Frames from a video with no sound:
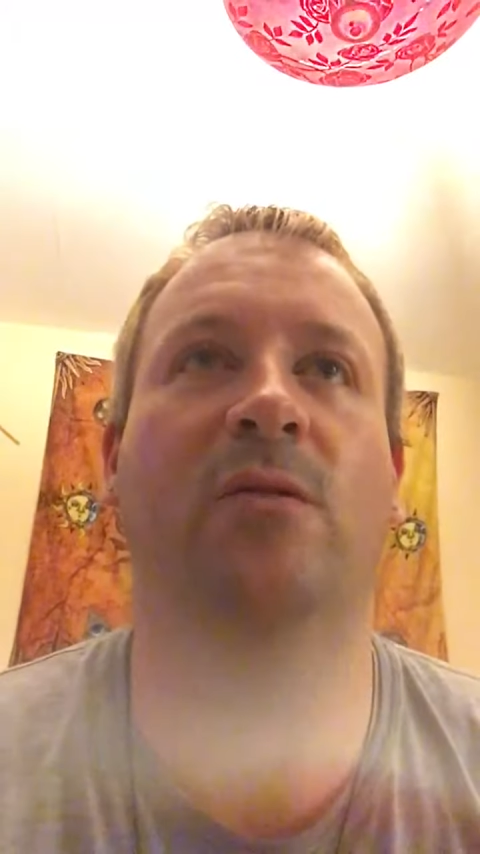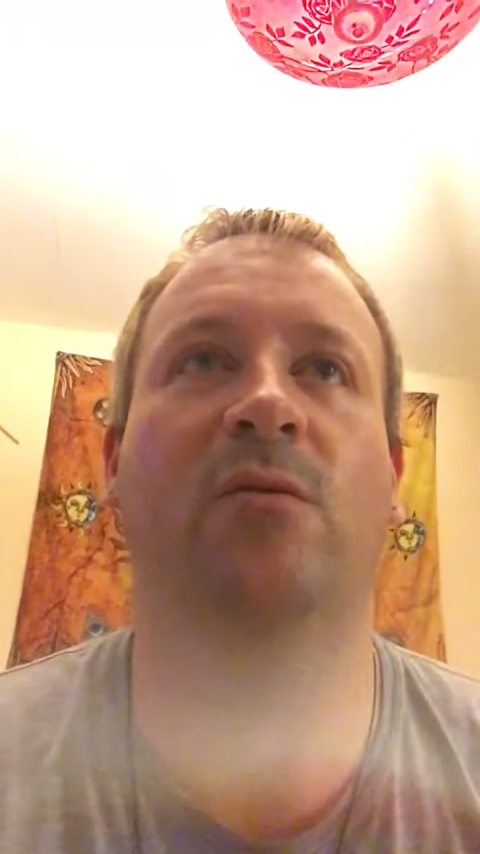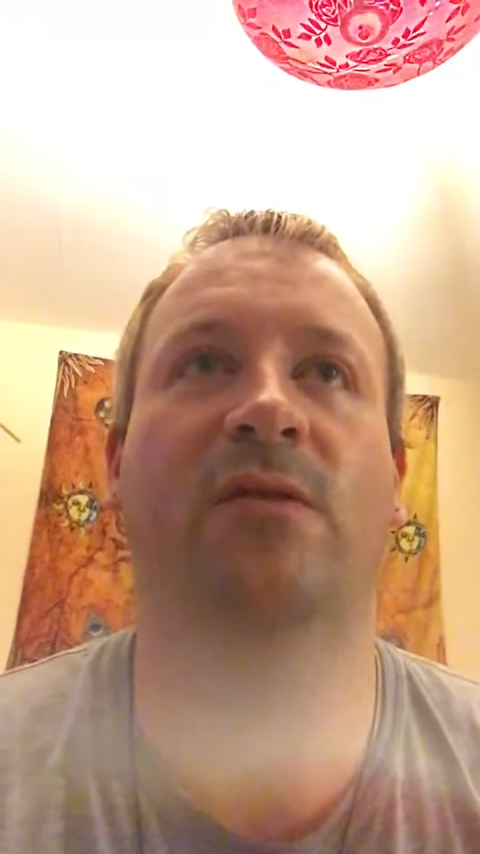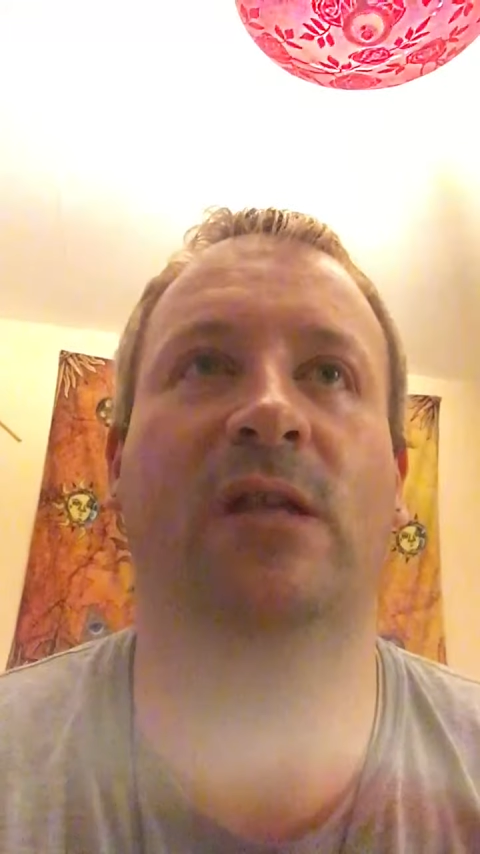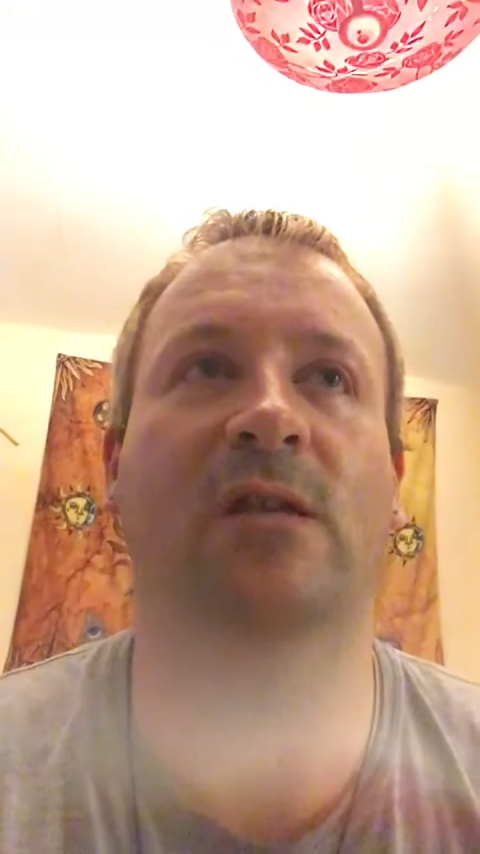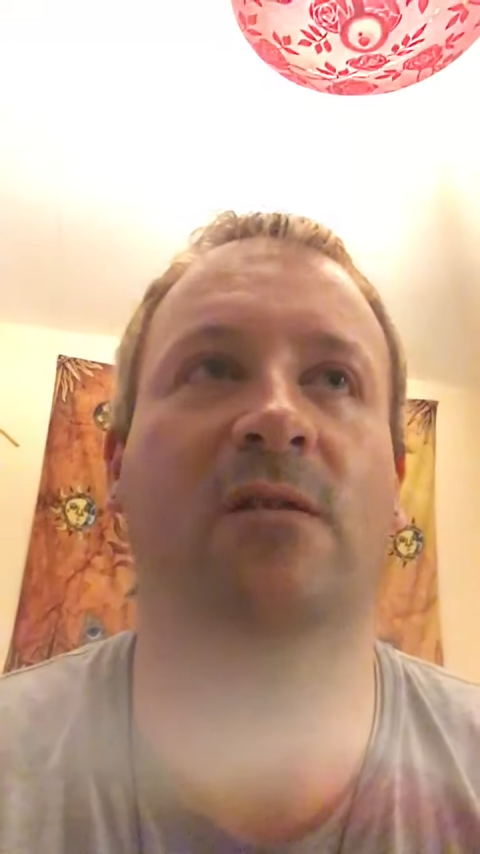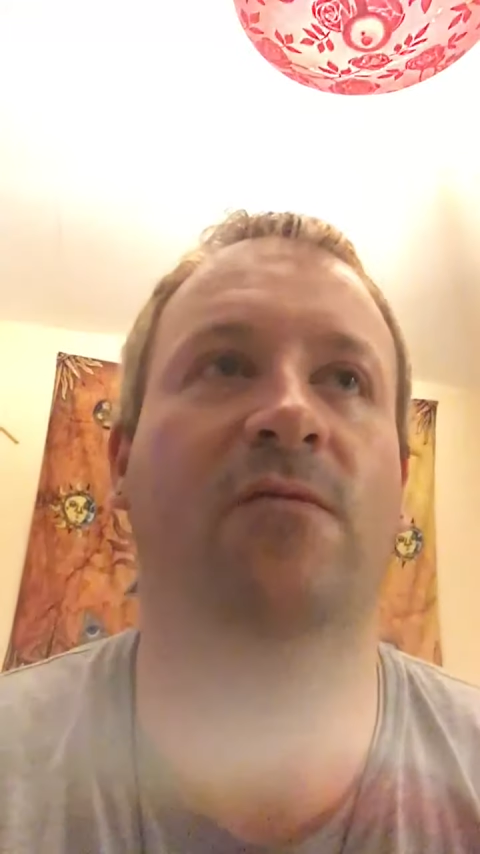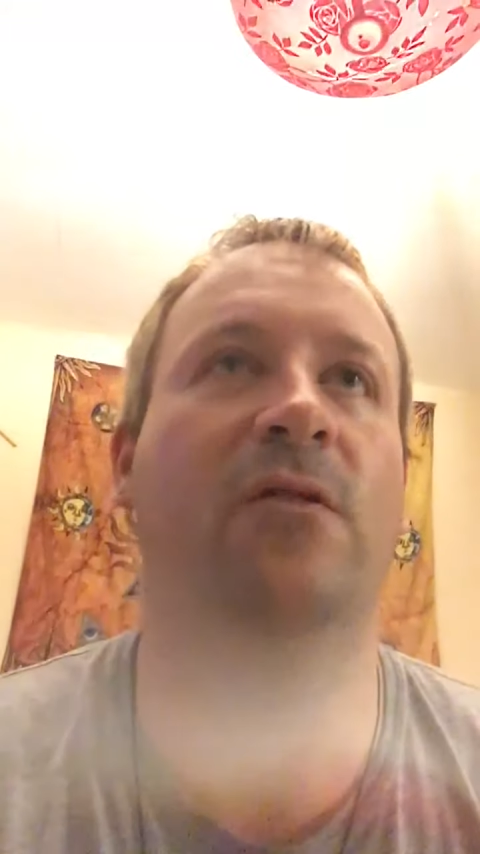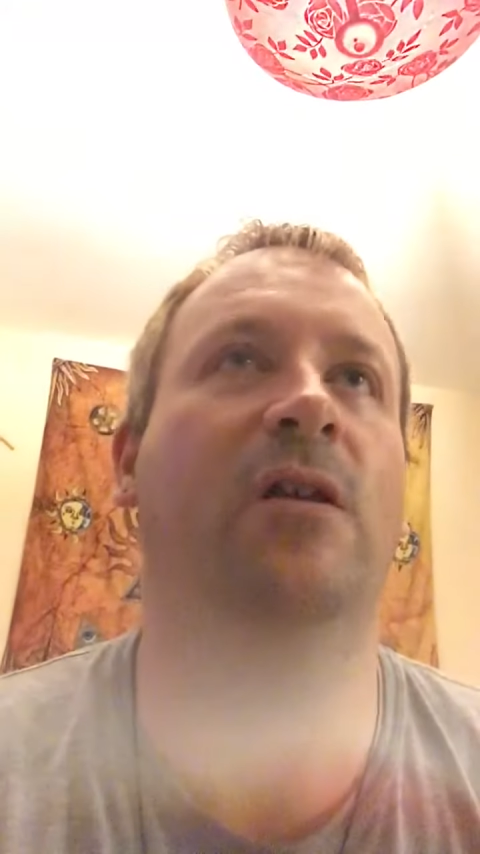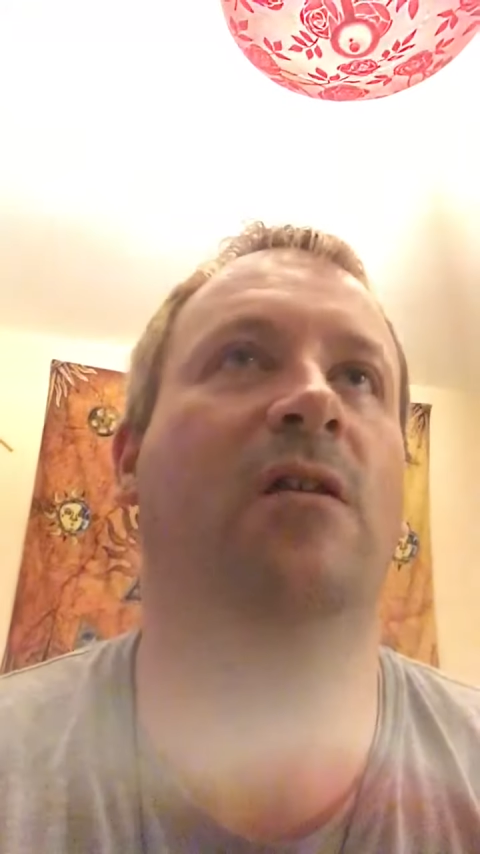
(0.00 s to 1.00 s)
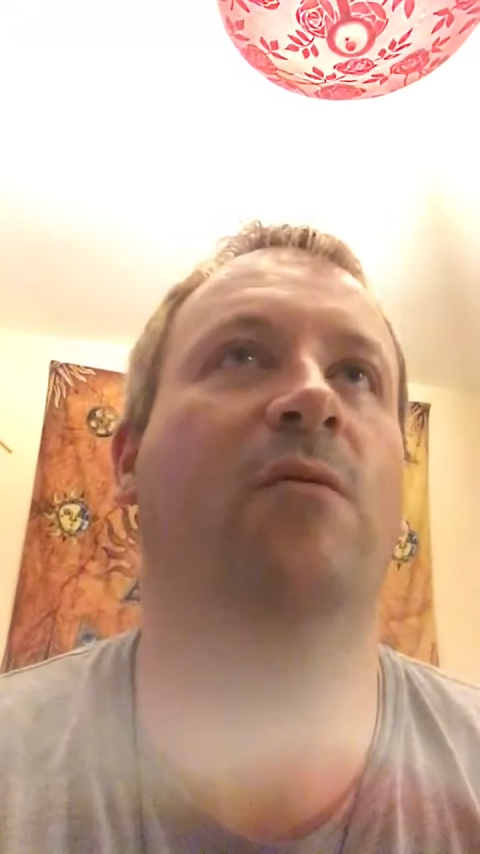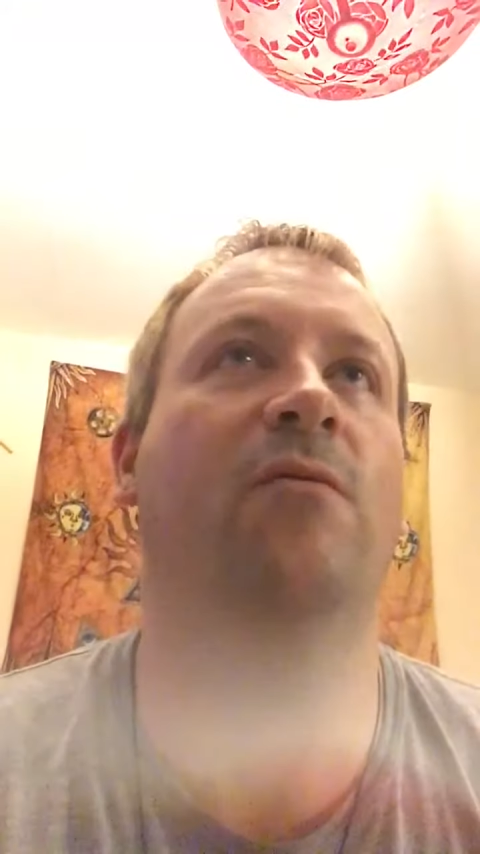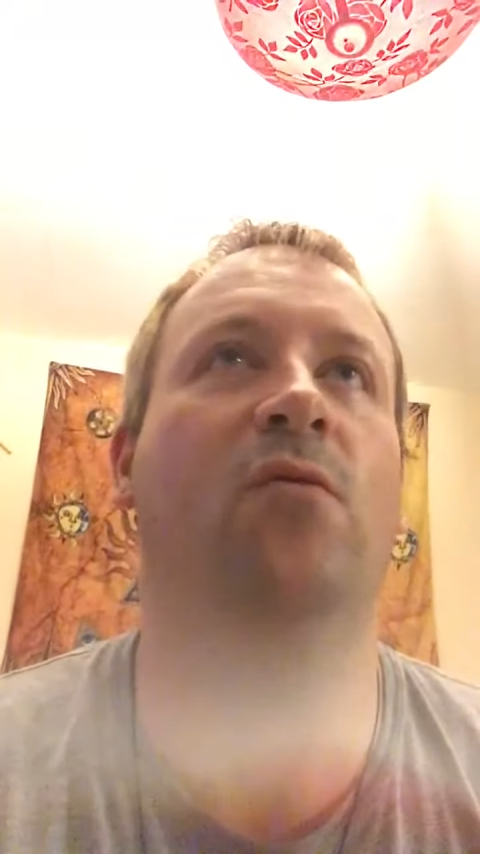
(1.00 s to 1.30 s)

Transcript: with schizophrenia, with